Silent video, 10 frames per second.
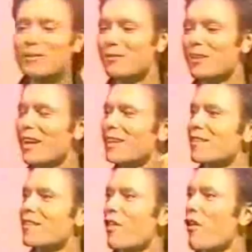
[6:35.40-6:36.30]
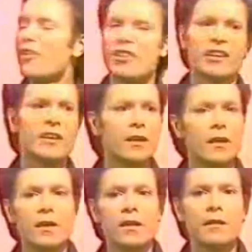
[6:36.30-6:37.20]
people that were like 30
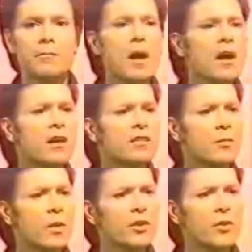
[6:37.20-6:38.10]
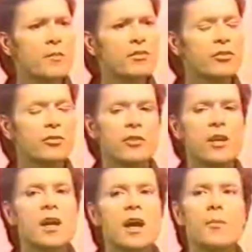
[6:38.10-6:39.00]
passed and went to grammar
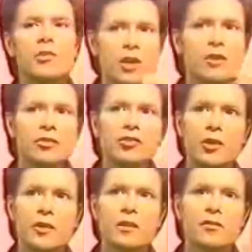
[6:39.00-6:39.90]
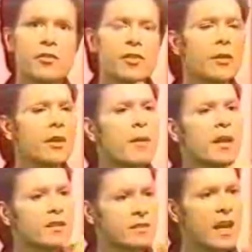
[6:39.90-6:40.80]
schools, which goes to show that there is a theory
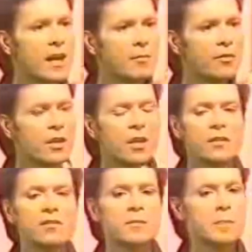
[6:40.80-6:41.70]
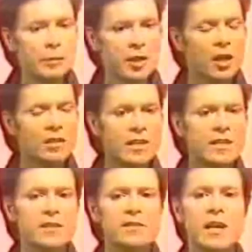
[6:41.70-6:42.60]
about exams, that some people can't
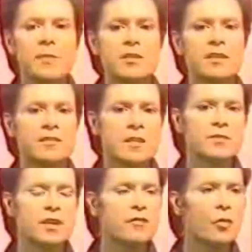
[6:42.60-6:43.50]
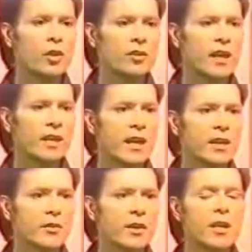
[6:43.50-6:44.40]
take exams, and it seems I fall into that
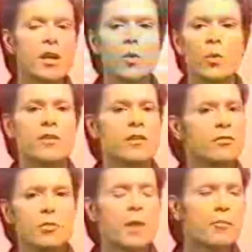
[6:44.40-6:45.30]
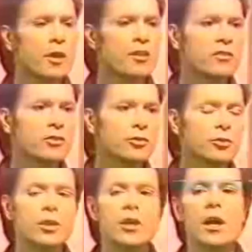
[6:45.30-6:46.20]
category. Whereas I was quite bright at
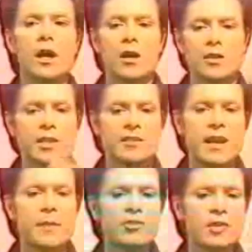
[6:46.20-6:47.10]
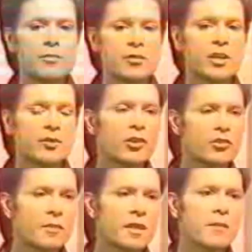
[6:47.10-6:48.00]
school, the exam just absolutely
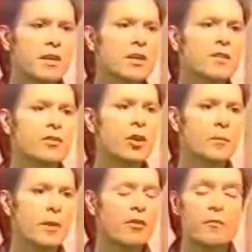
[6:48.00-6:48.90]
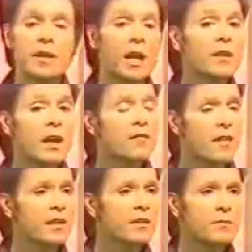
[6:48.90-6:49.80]
crushed me. My nerves got the better of me, and
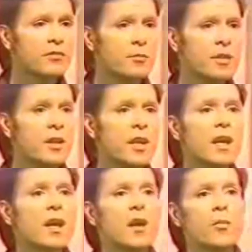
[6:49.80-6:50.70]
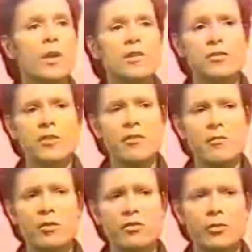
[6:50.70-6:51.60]
I failed it miserably and went to a
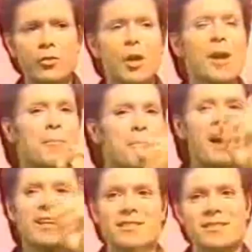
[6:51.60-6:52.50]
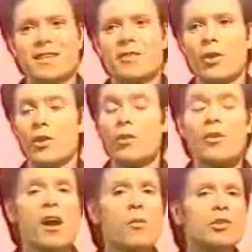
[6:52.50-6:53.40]
secondary modern school. But, you see,
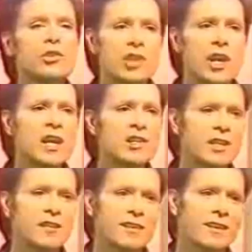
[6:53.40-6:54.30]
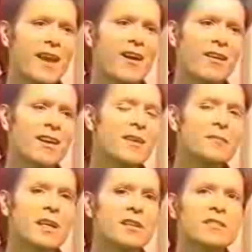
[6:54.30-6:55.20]
Gloria, I wouldn't change anything now,
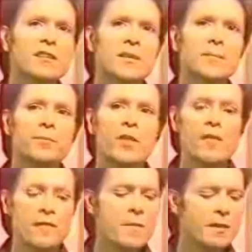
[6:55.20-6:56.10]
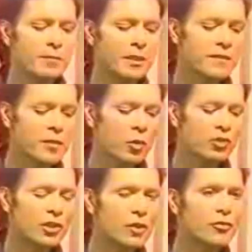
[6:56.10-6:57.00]
because I firmly believe that
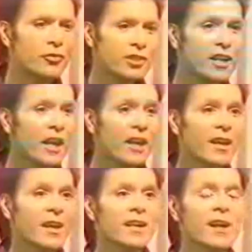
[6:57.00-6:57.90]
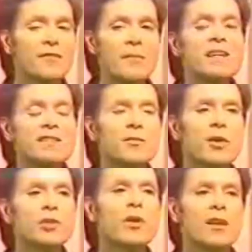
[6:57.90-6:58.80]
what you go through today kind of makes
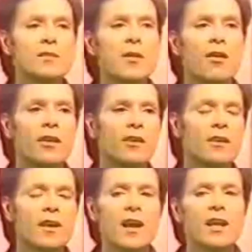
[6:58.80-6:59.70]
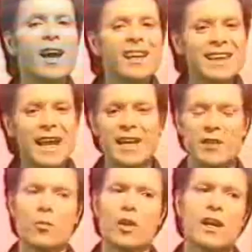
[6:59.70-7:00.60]
you what you are tomorrow. And I
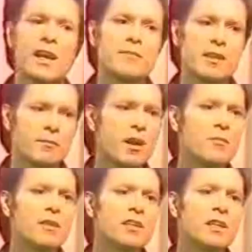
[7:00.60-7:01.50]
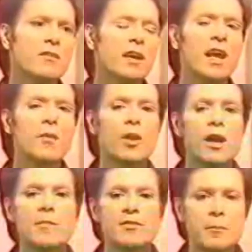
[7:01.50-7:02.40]
like what I am at the moment, you know. I like
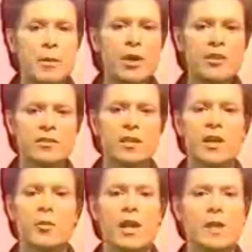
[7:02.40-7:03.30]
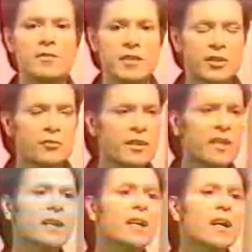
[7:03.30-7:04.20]
what I am as a person, I like what I am as a
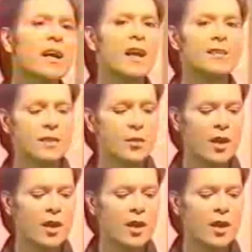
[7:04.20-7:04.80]
career. And